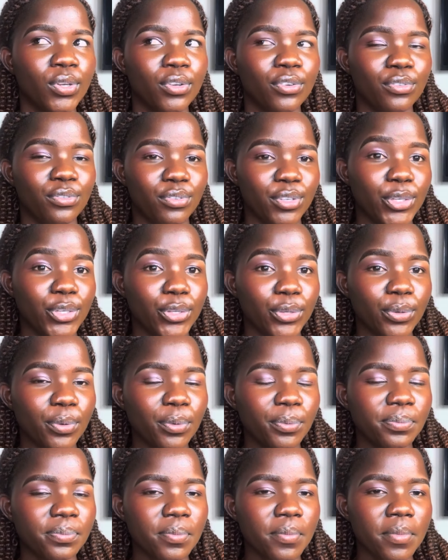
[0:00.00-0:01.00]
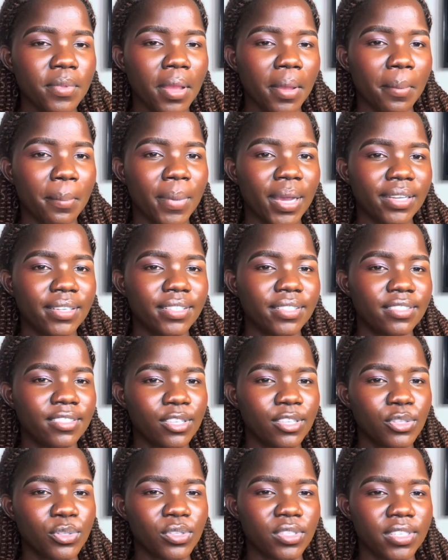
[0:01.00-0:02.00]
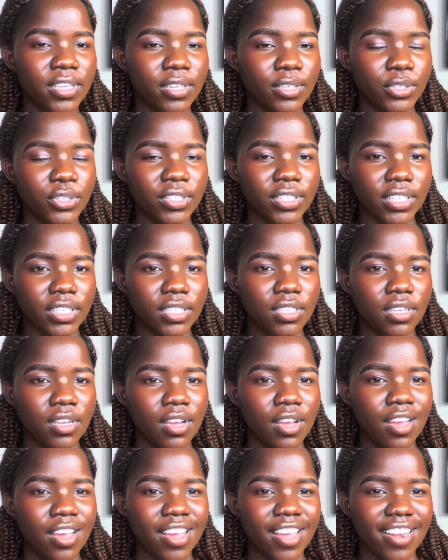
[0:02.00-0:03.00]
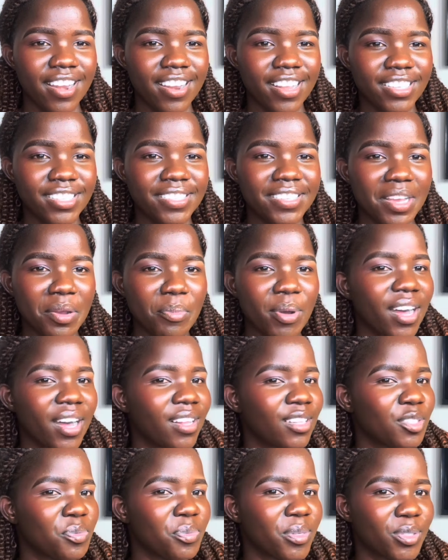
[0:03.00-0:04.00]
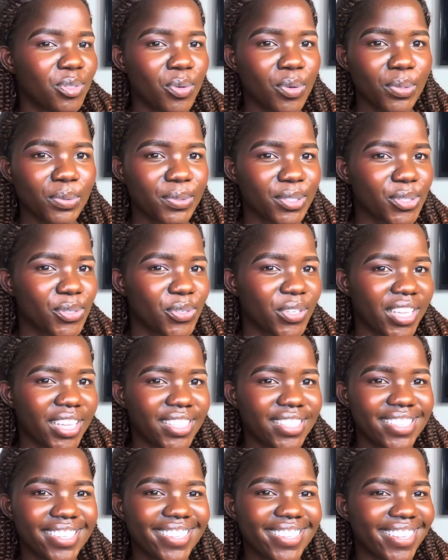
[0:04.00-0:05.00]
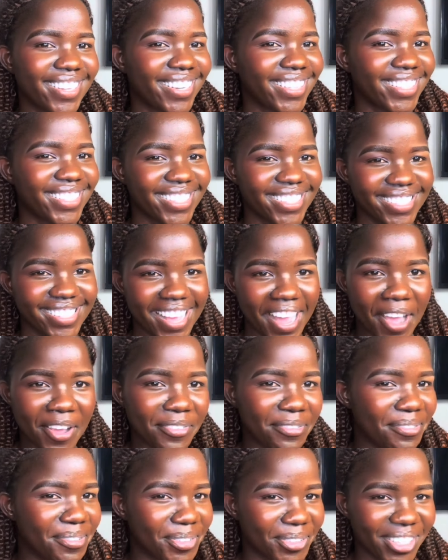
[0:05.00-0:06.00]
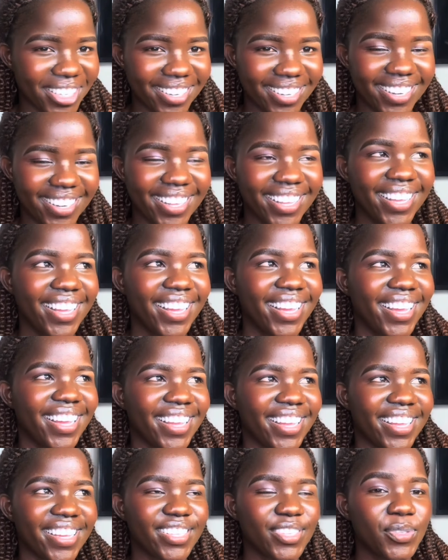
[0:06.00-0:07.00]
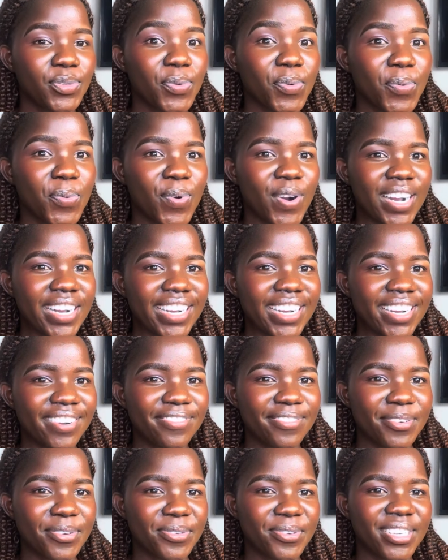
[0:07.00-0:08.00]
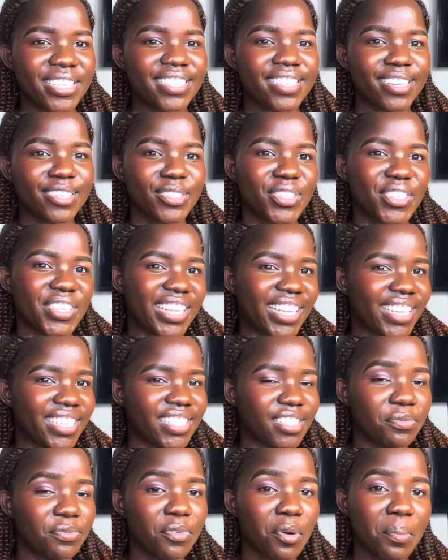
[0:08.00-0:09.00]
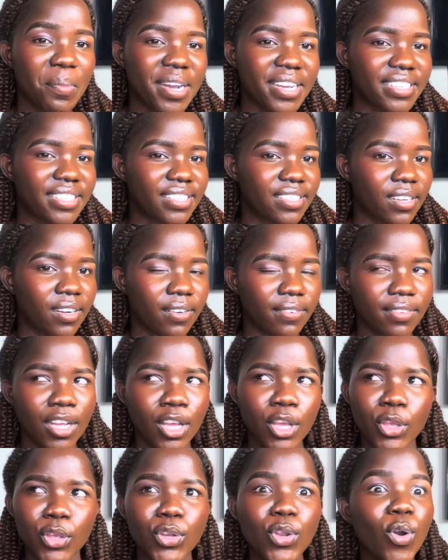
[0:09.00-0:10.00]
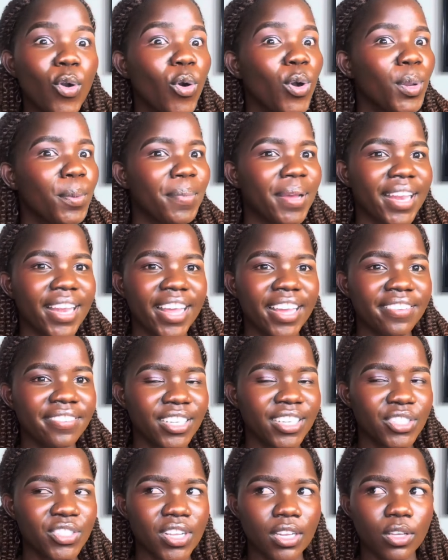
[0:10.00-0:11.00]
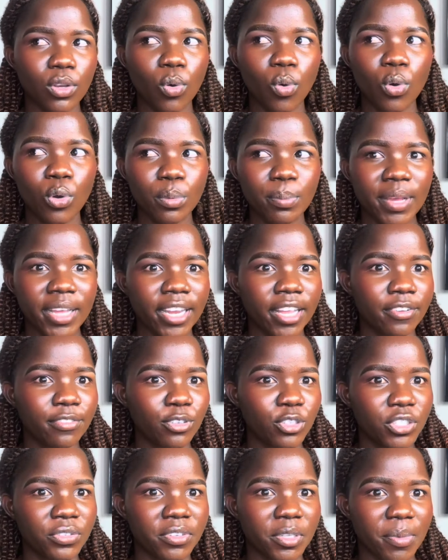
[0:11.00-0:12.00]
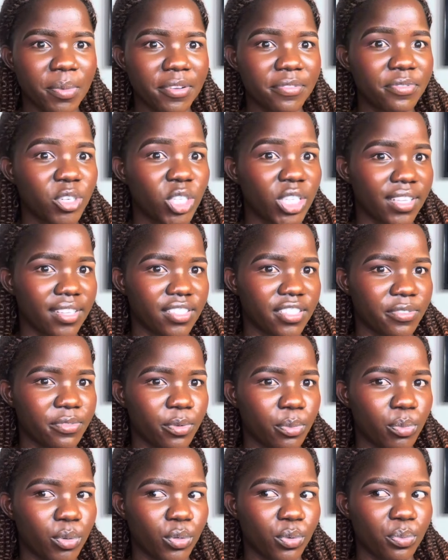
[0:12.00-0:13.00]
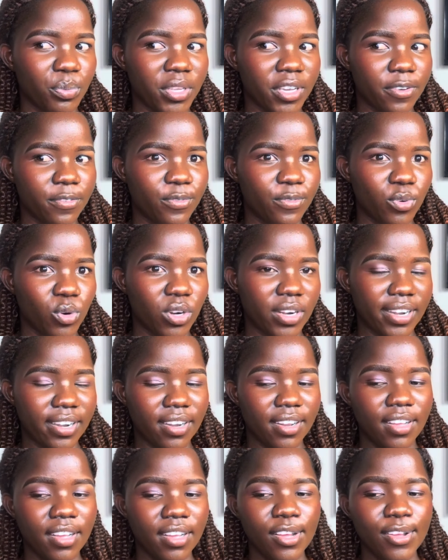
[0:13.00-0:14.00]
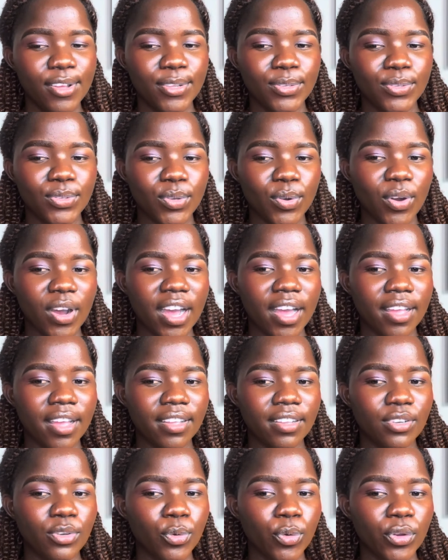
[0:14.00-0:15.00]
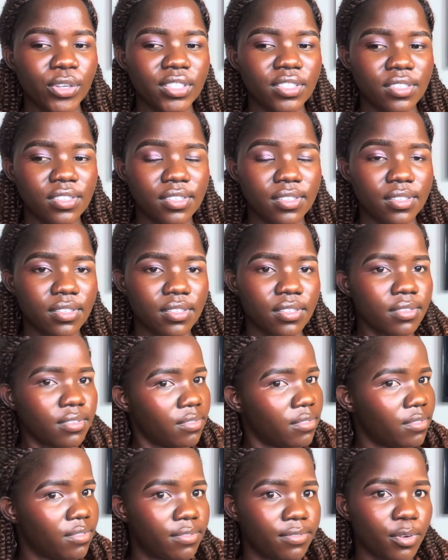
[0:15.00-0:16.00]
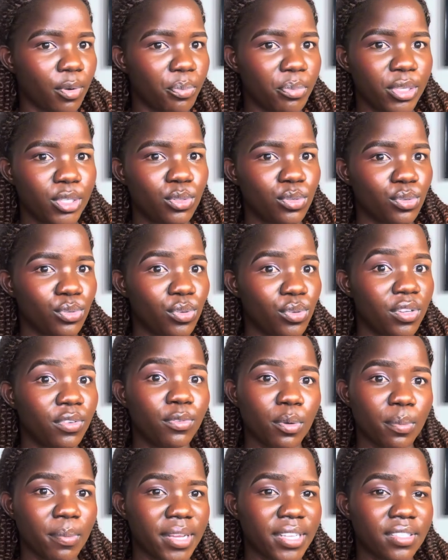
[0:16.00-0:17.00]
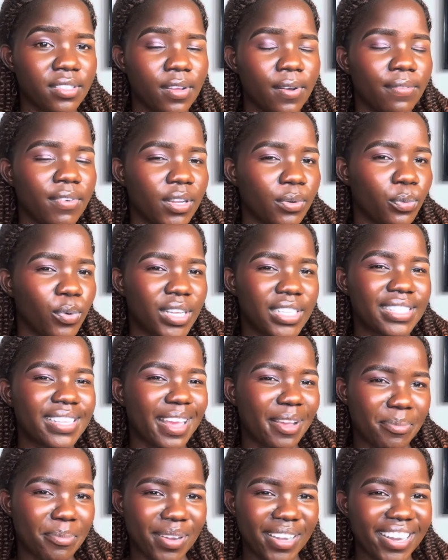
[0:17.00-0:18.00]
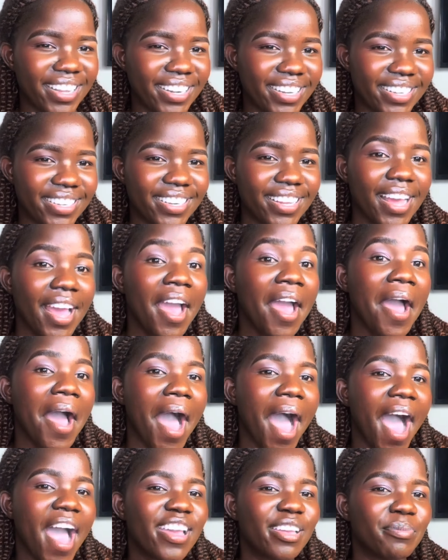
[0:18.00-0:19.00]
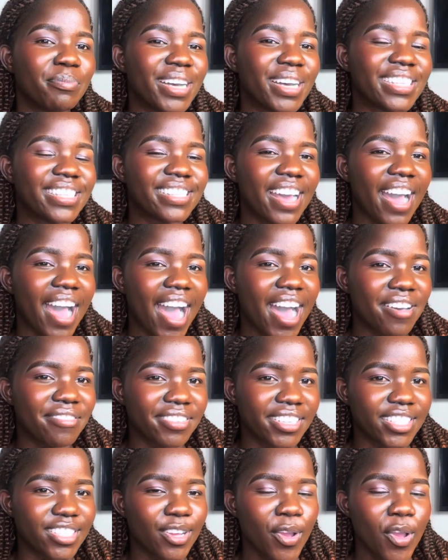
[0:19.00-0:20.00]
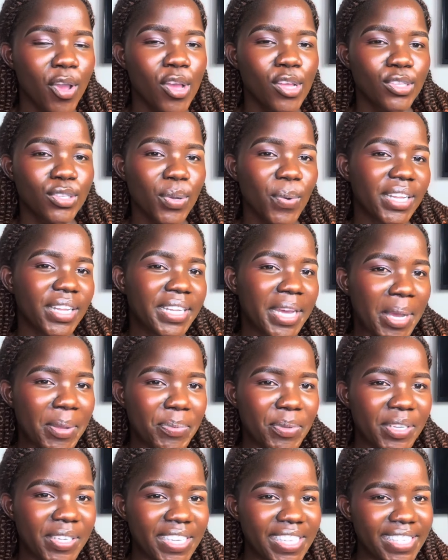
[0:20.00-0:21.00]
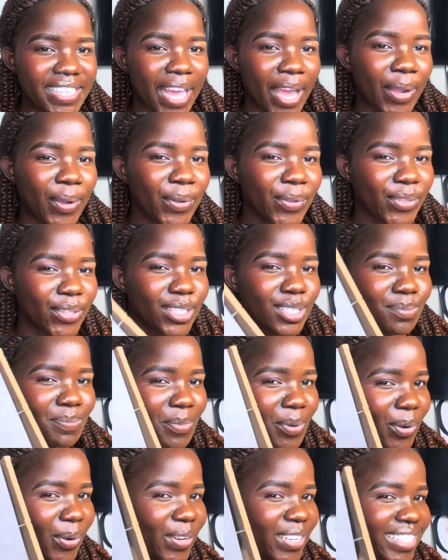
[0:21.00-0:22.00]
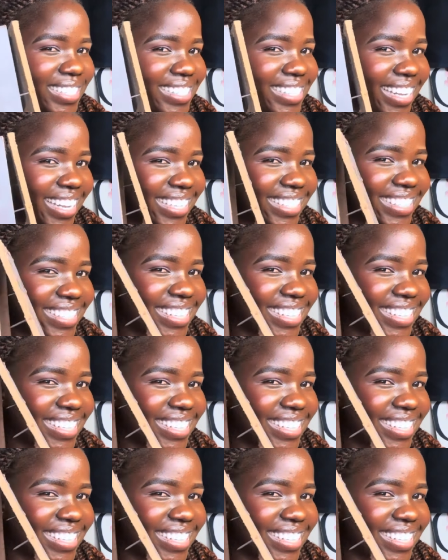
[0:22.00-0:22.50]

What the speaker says: video, but just to tell you that last year my ultimate goal was to get the latest iPhone. Yes, to work for it and to get it for myself. You know, all my life, not even my father has ever bought me a phone. So I know it is for me to do it for myself, and once I plan it, I must have it. So what happened is I got this box last